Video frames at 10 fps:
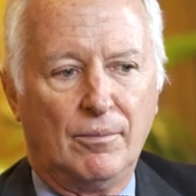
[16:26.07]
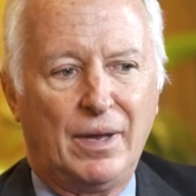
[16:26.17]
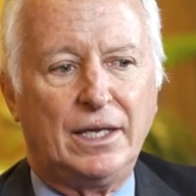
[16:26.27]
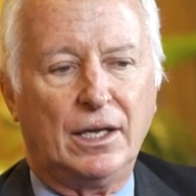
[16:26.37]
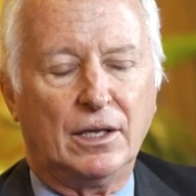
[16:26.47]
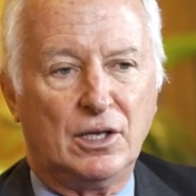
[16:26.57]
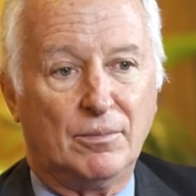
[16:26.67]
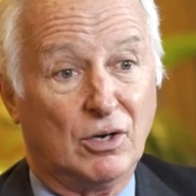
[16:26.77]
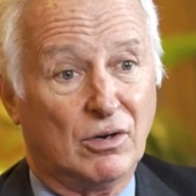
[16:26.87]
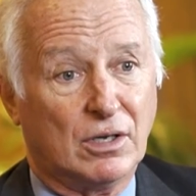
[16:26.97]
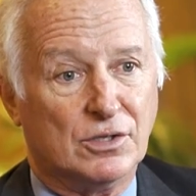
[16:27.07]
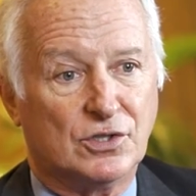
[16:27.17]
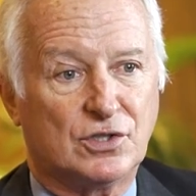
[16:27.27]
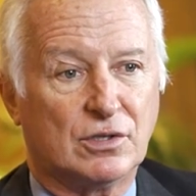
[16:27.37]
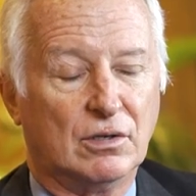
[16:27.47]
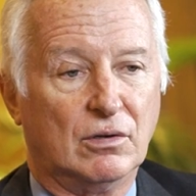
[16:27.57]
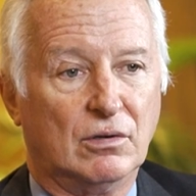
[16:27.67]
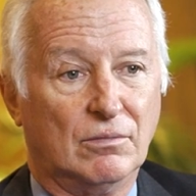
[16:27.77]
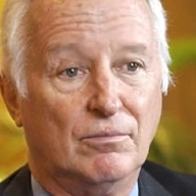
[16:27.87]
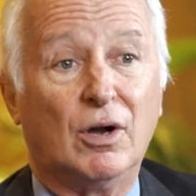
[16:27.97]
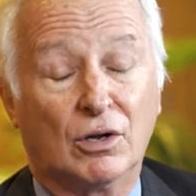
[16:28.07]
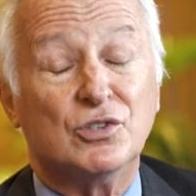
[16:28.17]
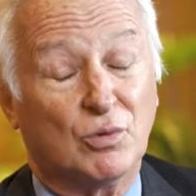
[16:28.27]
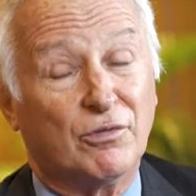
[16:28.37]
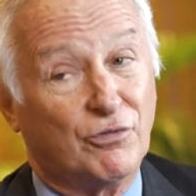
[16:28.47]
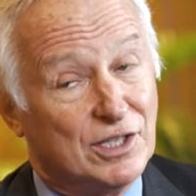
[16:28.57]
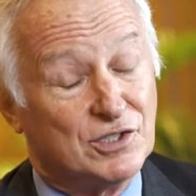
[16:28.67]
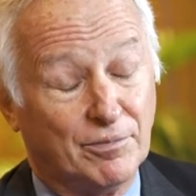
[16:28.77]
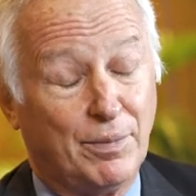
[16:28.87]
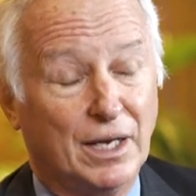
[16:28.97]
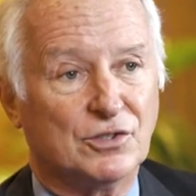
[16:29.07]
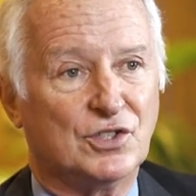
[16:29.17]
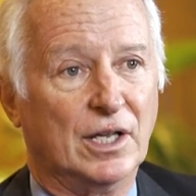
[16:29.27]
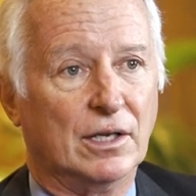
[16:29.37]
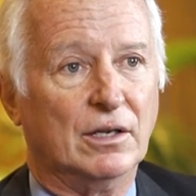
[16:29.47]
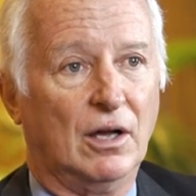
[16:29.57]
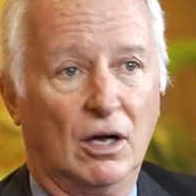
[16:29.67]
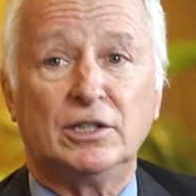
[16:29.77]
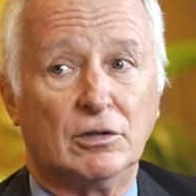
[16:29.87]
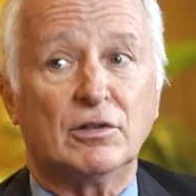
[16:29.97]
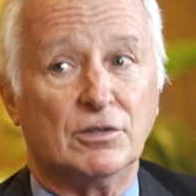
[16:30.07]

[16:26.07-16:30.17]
making the Americans who are friends of Pakistan a little